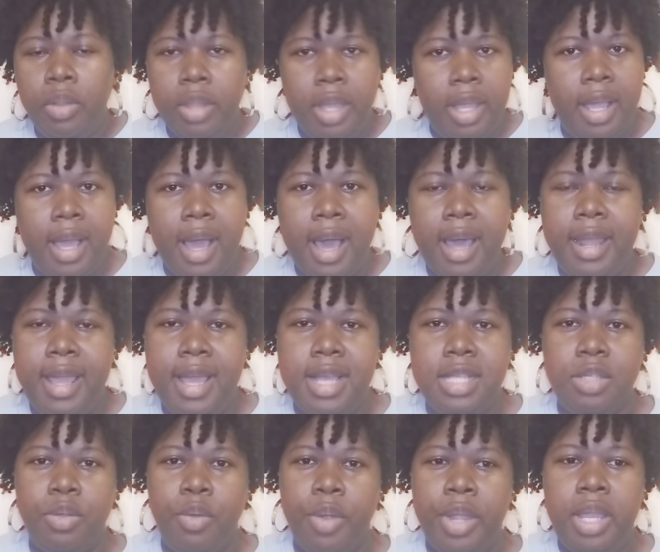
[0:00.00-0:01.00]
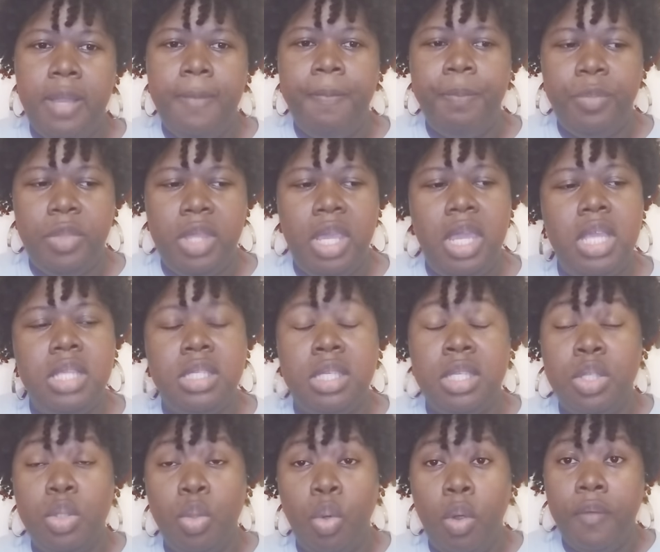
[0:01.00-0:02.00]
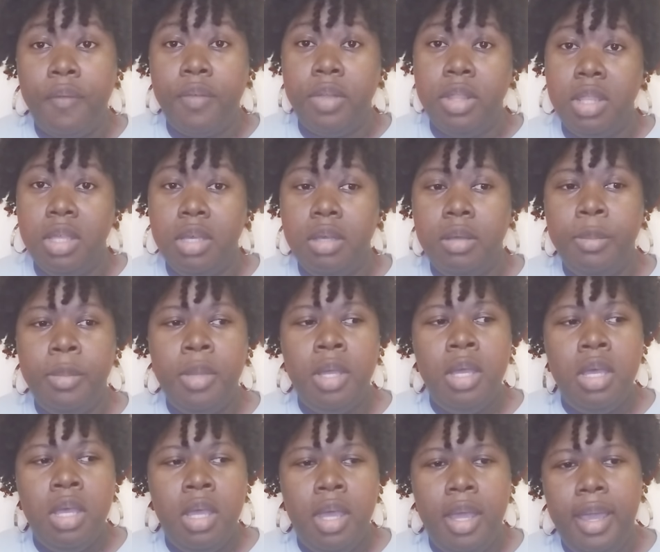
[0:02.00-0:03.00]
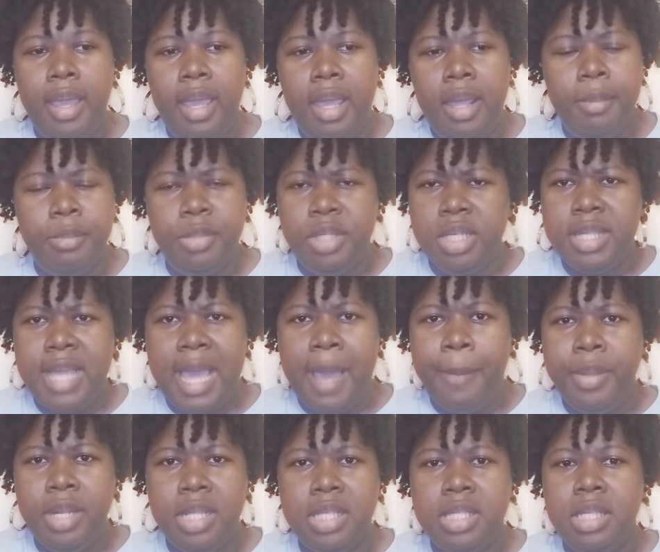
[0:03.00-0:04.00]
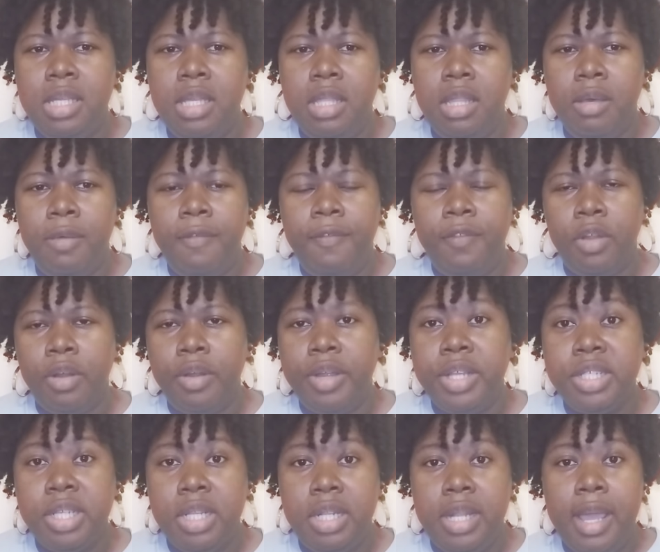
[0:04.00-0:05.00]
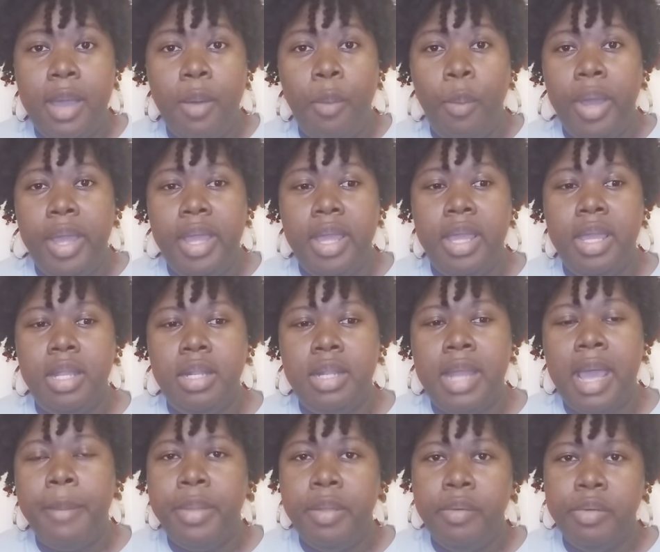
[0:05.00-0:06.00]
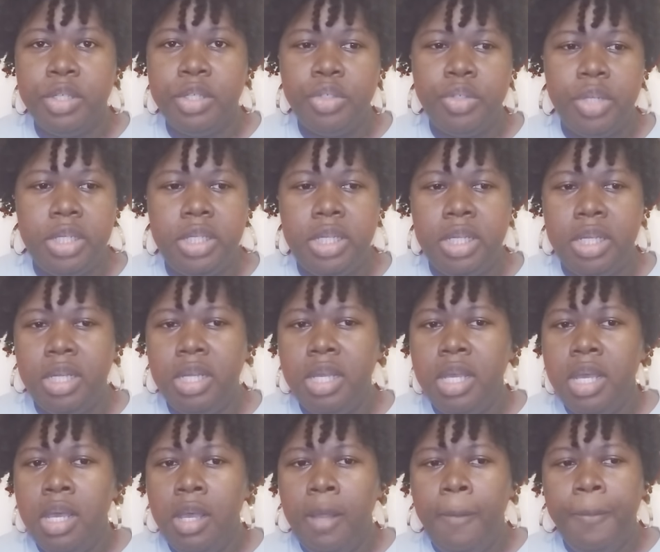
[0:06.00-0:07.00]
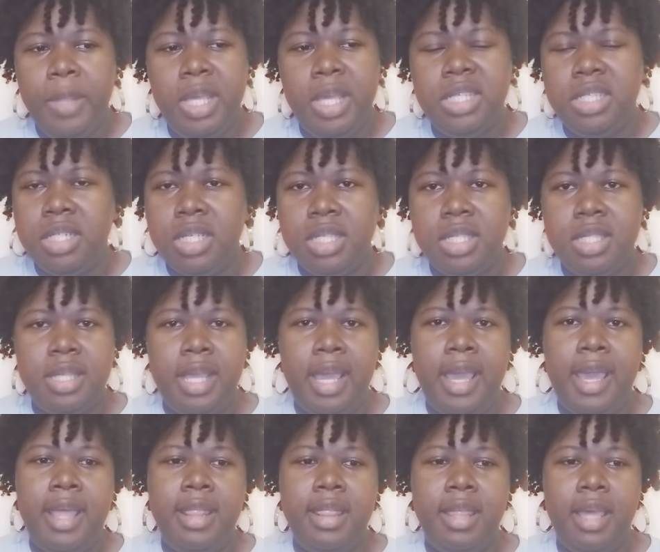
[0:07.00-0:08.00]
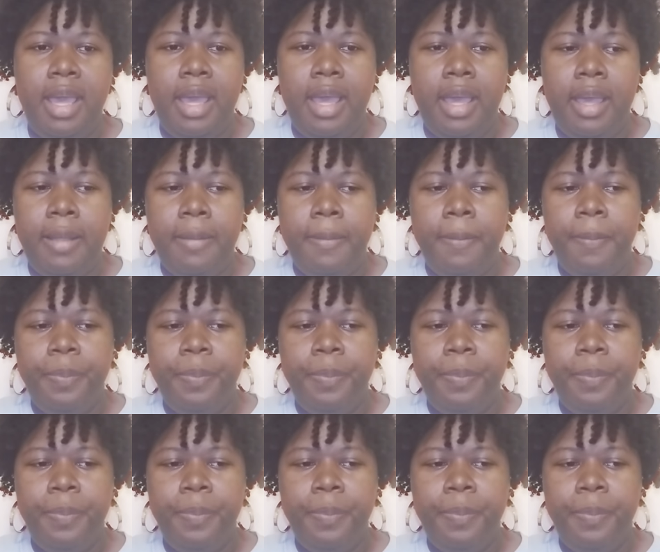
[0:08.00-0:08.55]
that God has great things in store for them. And I'm just happy to see them flourish in that way and not be restricted. It's just sad that